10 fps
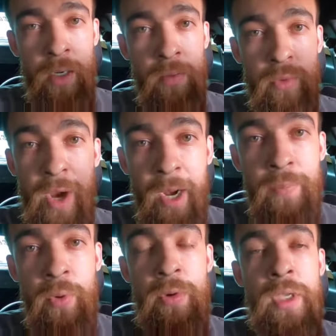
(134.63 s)
crank
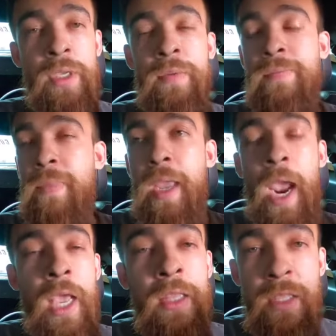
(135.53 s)
pulley,
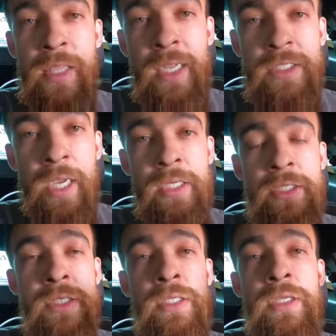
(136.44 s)
anything that
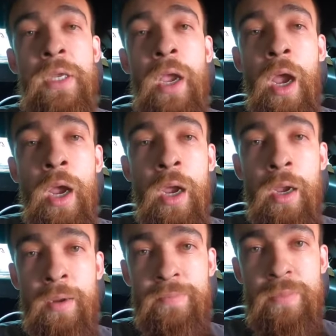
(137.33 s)
changes
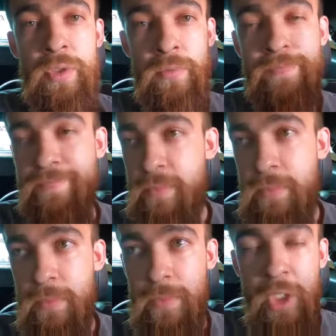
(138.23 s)

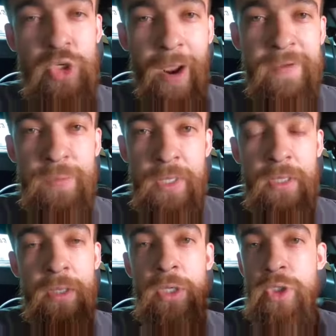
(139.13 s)
the drive speed.
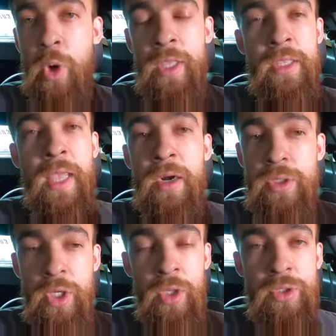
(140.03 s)
So anything that
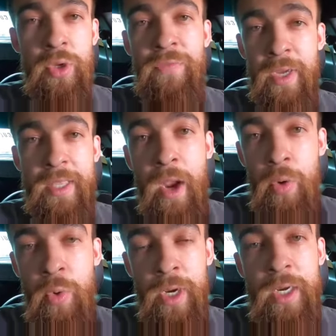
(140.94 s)
is going to affect how
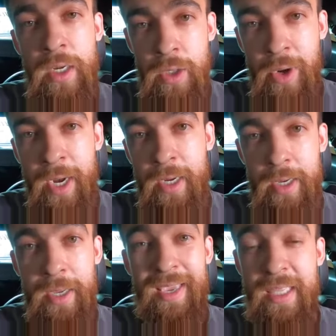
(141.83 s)
quick a crank
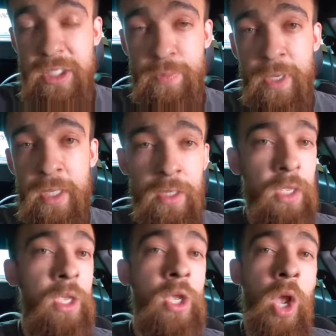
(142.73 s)
can spin
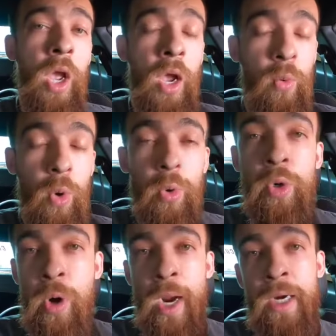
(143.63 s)
will
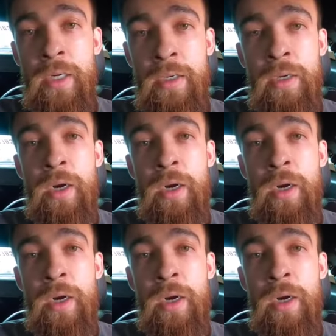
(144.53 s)
require